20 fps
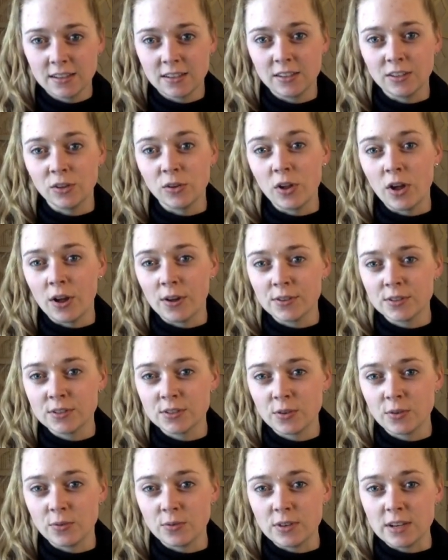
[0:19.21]
You'll
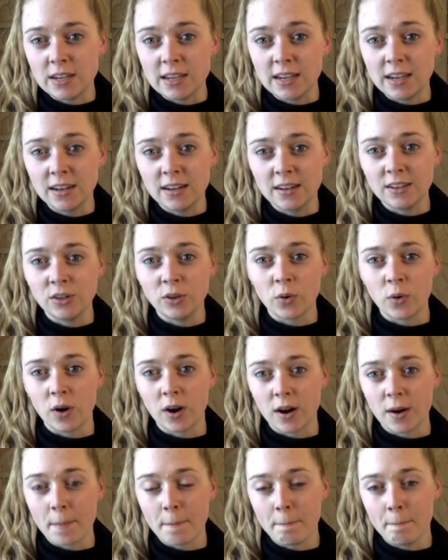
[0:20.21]
also need
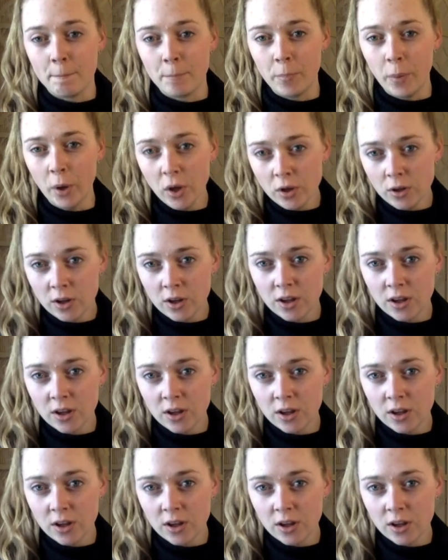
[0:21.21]
your book